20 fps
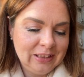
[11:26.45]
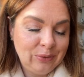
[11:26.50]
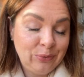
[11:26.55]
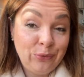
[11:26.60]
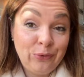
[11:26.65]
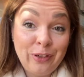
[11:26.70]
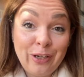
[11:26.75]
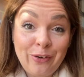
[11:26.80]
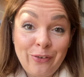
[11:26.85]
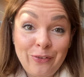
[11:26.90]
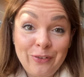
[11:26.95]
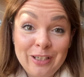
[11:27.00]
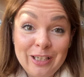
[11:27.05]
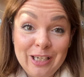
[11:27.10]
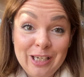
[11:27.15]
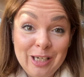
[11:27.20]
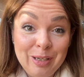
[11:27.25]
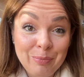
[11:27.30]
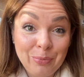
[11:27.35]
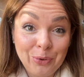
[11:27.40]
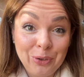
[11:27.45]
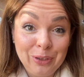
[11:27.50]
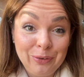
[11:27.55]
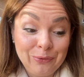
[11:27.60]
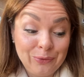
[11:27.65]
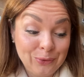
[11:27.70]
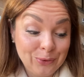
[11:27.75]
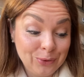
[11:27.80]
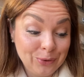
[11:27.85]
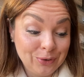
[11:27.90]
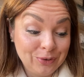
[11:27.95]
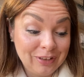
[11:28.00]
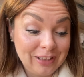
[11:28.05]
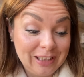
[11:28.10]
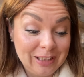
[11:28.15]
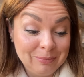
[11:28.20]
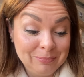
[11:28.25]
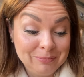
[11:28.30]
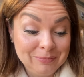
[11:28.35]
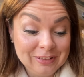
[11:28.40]
15.4
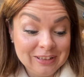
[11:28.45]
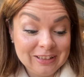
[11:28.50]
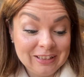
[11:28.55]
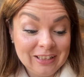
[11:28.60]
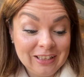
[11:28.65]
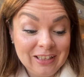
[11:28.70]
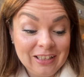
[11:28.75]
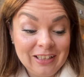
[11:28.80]
grams.